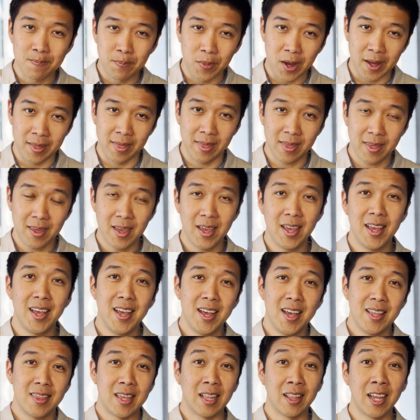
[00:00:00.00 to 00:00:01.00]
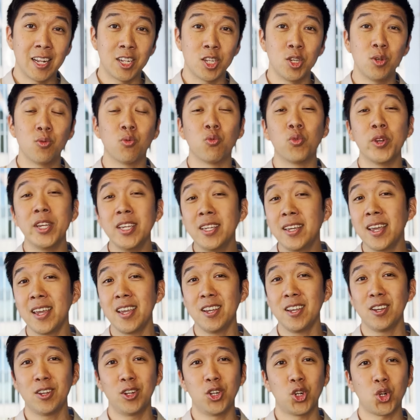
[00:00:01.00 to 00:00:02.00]
month that let you
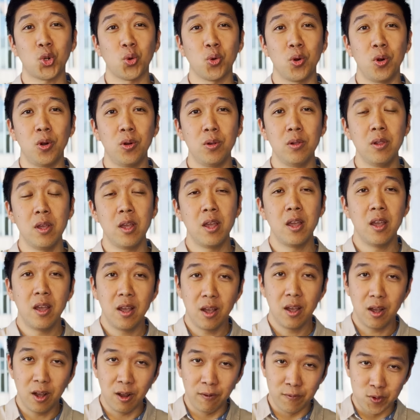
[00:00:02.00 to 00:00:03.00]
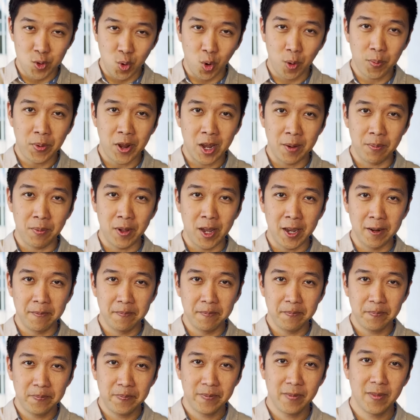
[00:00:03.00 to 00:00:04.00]
regain control of your pipeline.
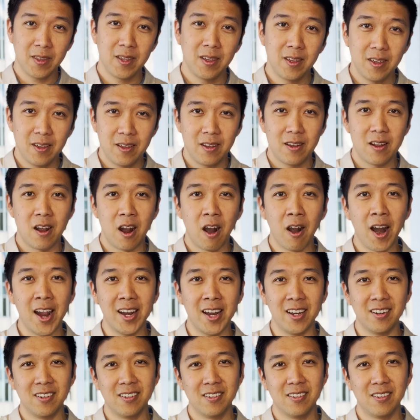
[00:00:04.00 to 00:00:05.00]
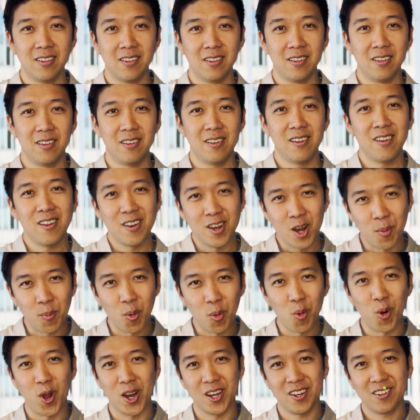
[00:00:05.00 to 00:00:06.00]
All right,
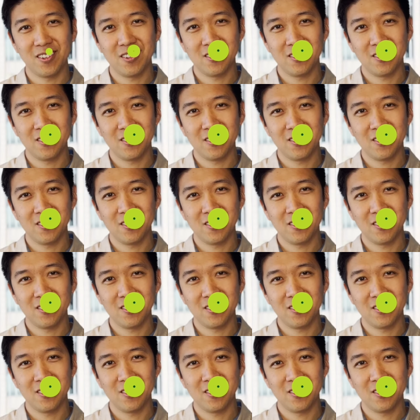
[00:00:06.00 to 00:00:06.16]
number 1,